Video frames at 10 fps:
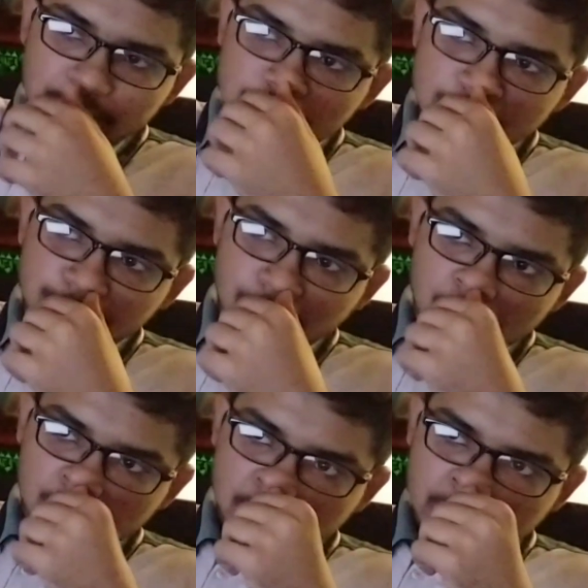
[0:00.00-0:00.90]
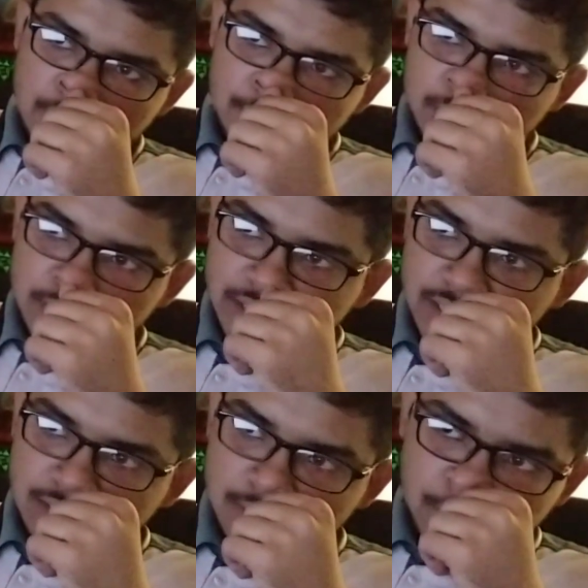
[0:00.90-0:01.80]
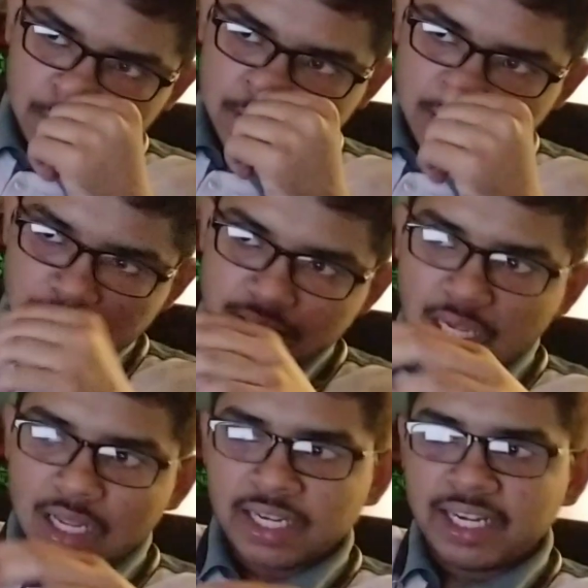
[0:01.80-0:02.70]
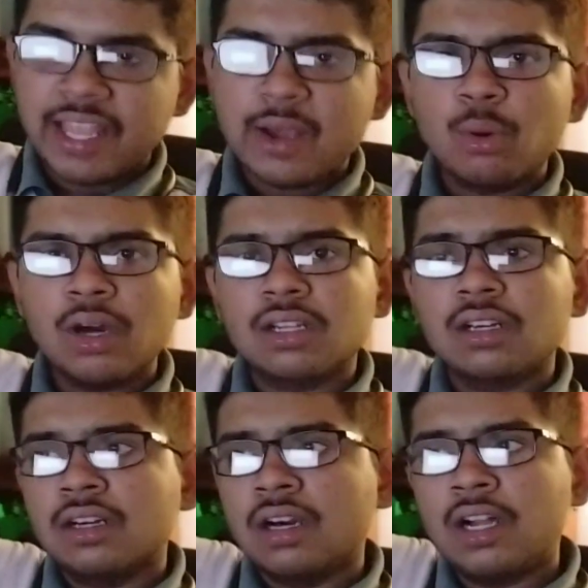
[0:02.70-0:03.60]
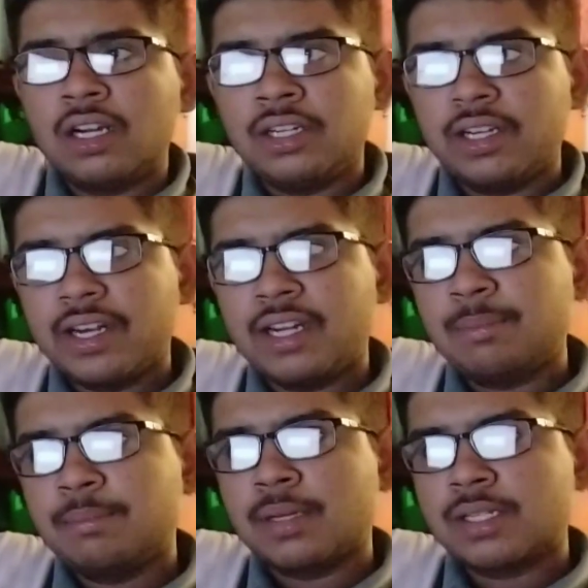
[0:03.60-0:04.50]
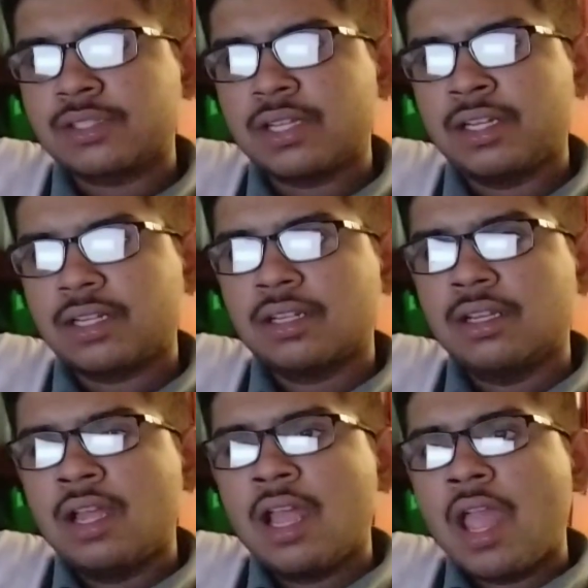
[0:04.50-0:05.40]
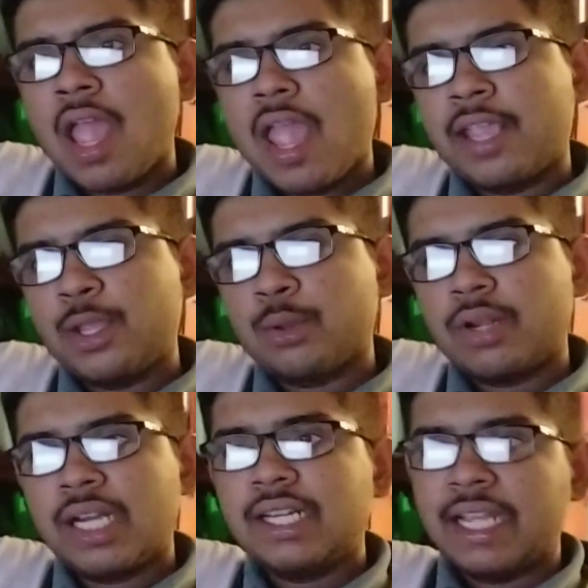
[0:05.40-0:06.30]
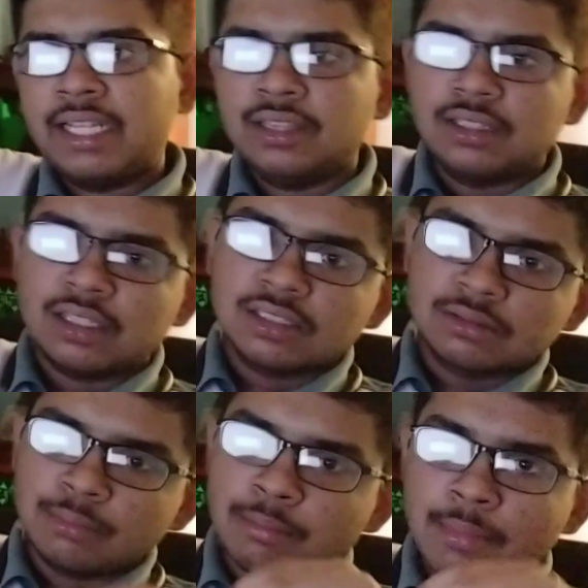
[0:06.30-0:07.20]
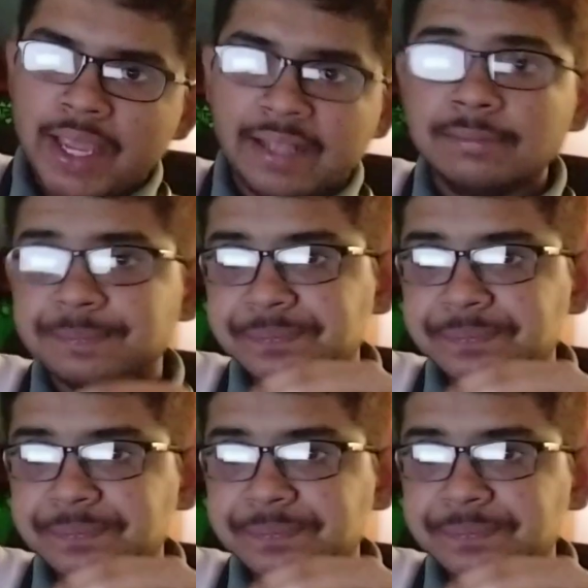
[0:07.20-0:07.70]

As per claim, these machines are never 100% accurate and thus may